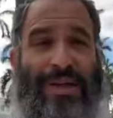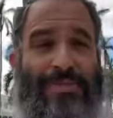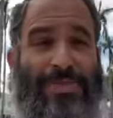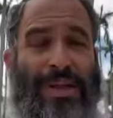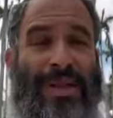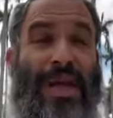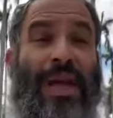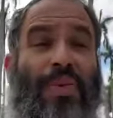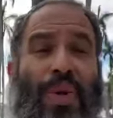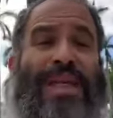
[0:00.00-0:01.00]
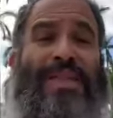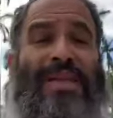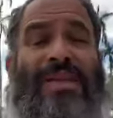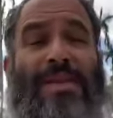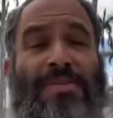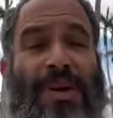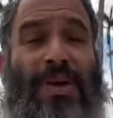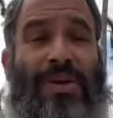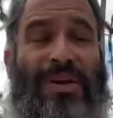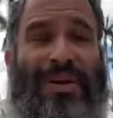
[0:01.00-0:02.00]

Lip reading: and put 10 wicks in the bowl,